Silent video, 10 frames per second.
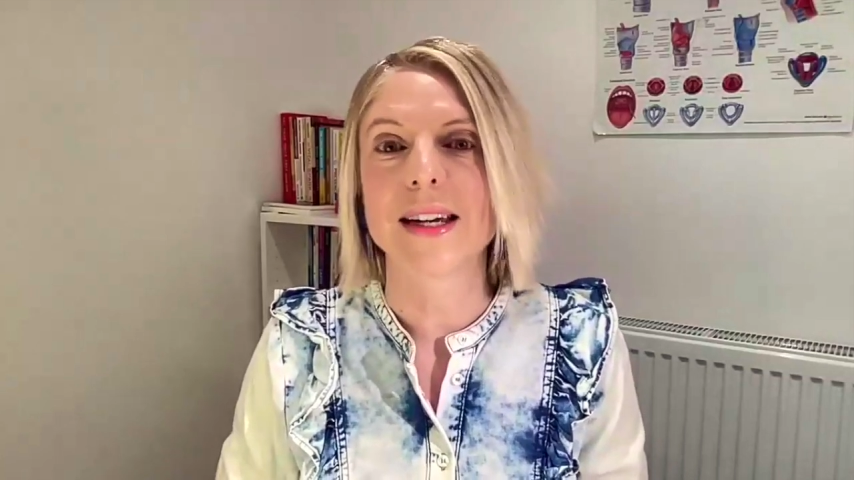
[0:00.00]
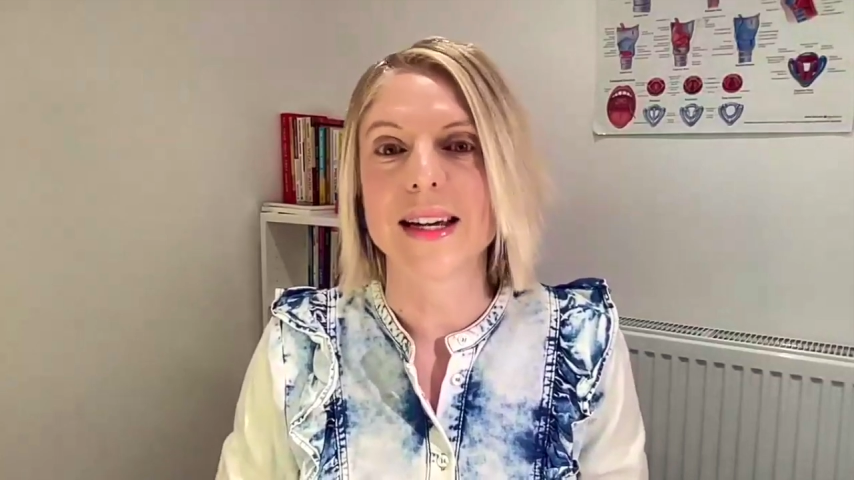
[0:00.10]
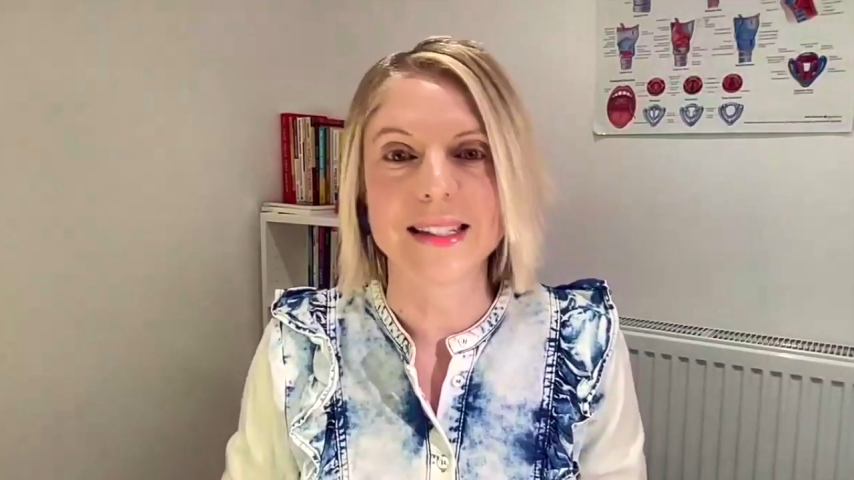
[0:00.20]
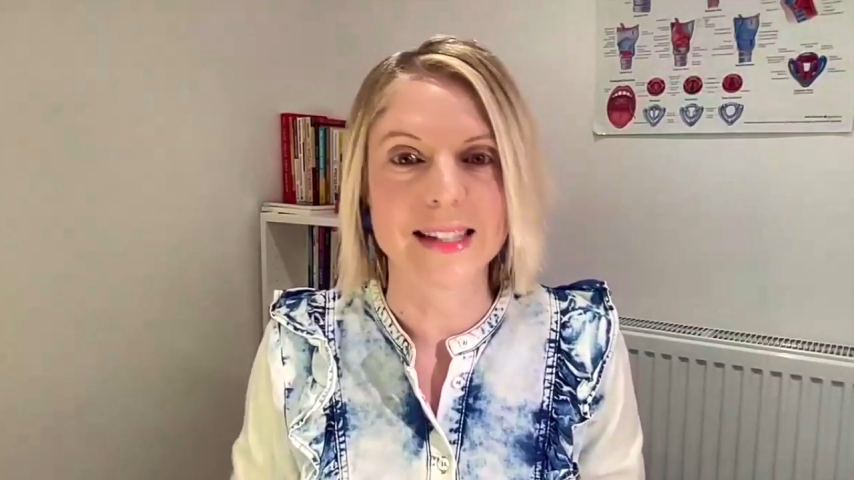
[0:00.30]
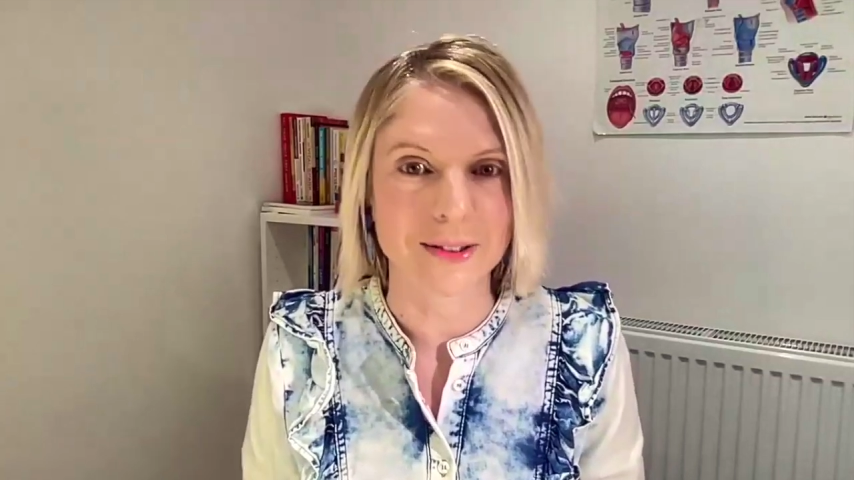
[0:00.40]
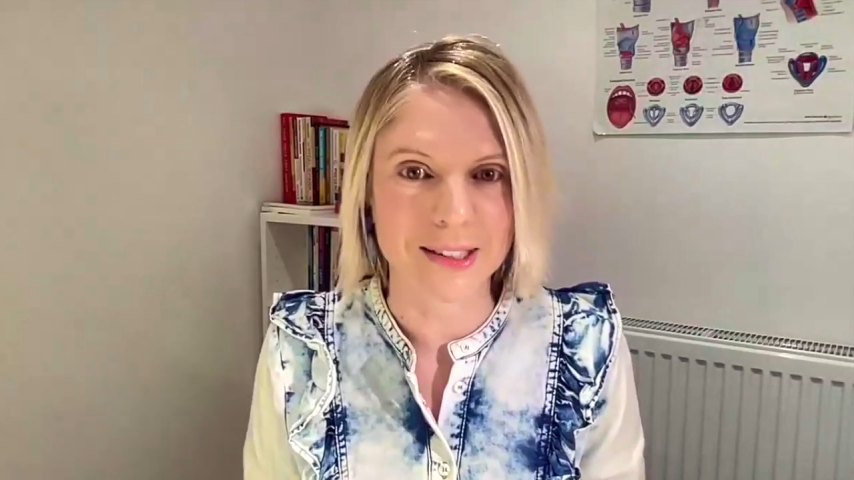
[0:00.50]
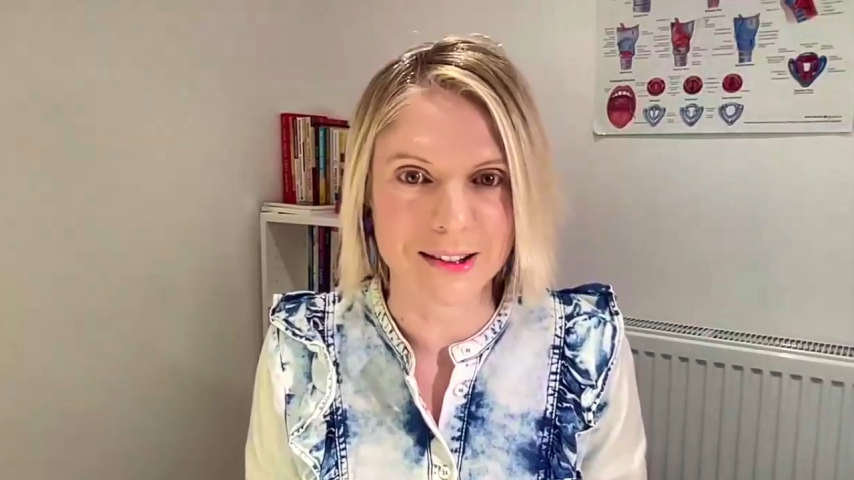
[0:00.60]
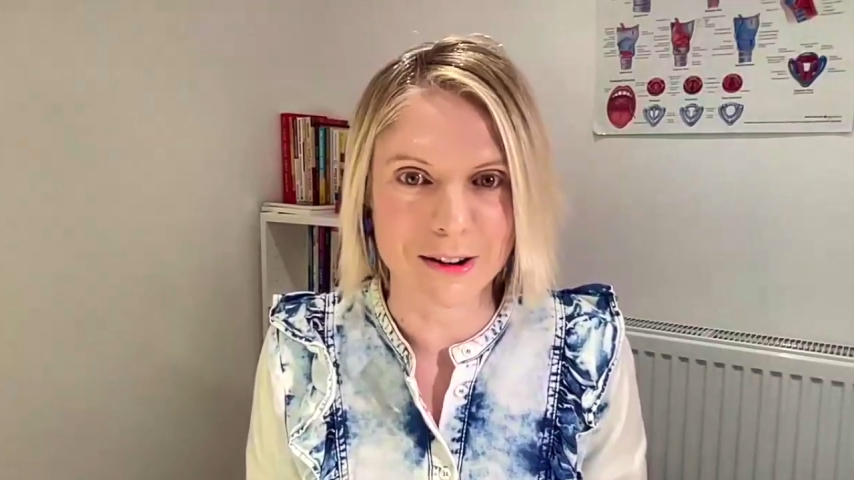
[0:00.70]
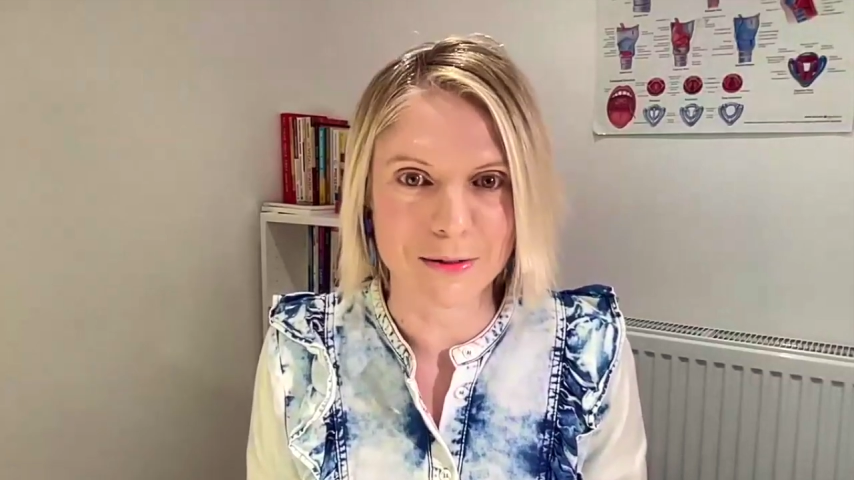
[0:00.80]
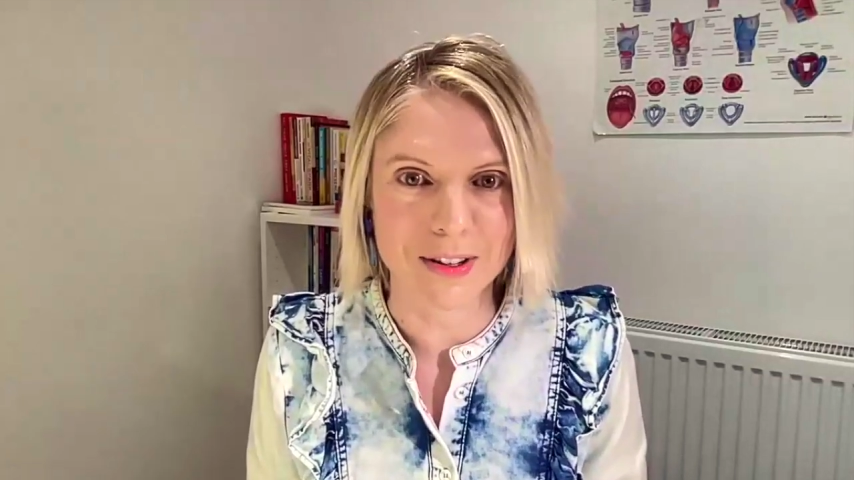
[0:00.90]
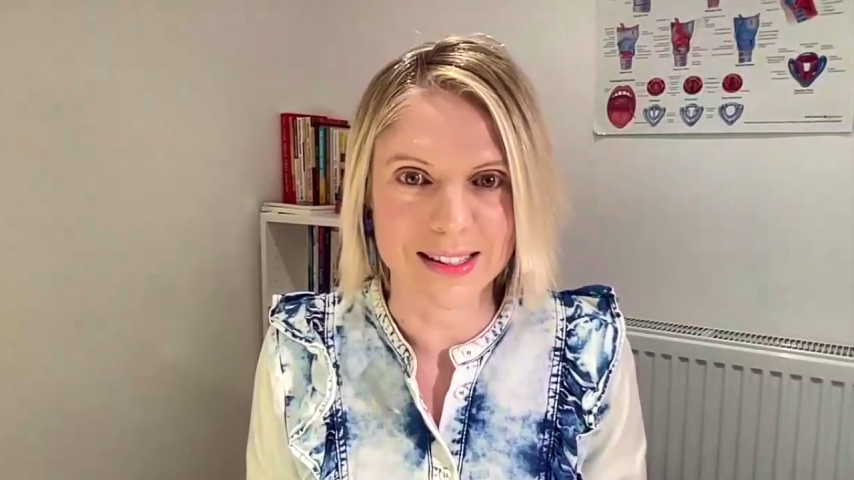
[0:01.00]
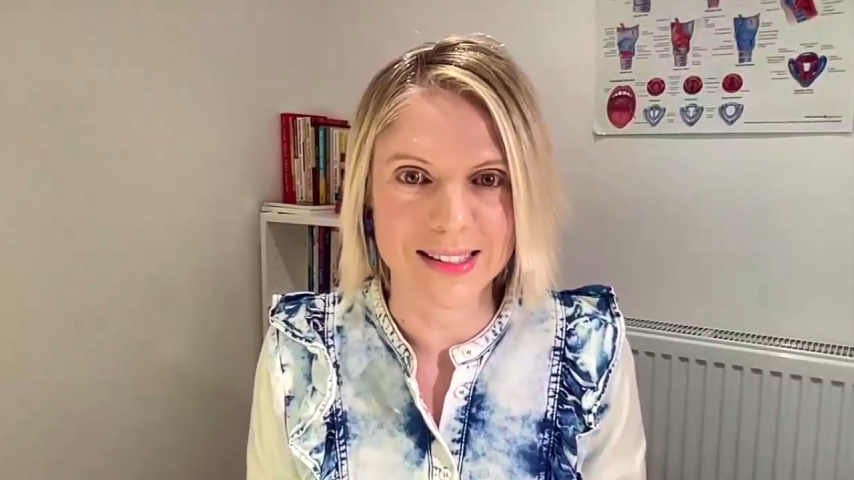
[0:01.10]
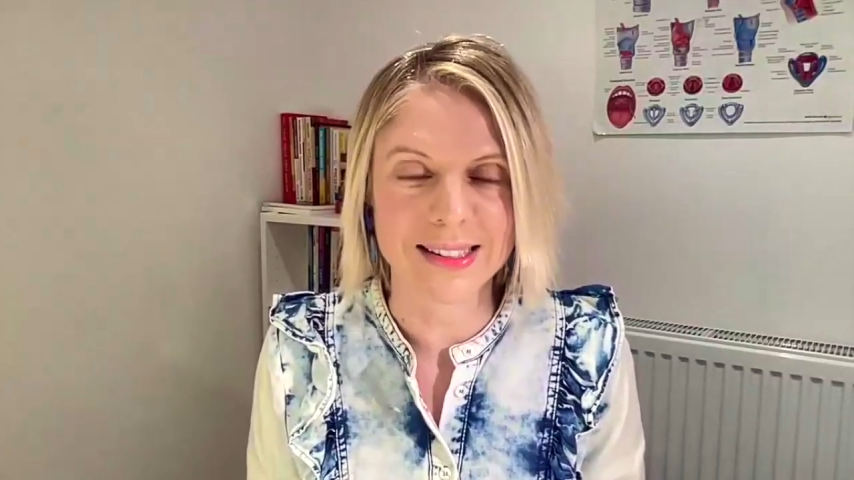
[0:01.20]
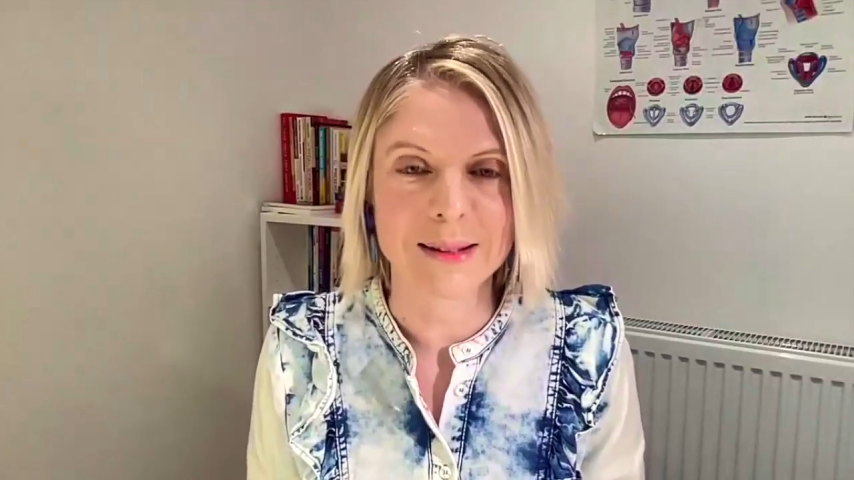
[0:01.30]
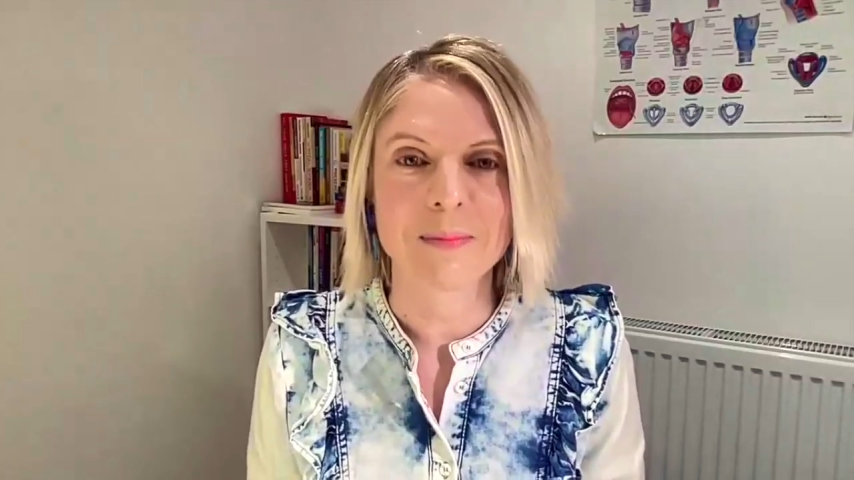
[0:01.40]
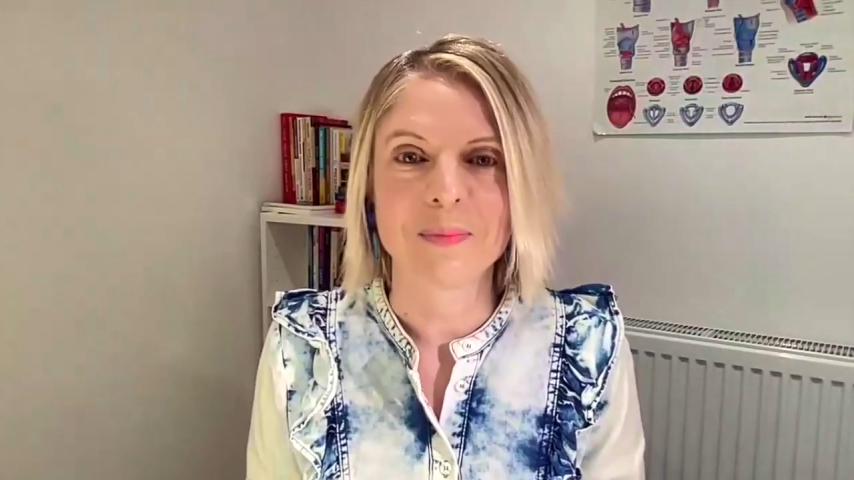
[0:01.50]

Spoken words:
is outside of us.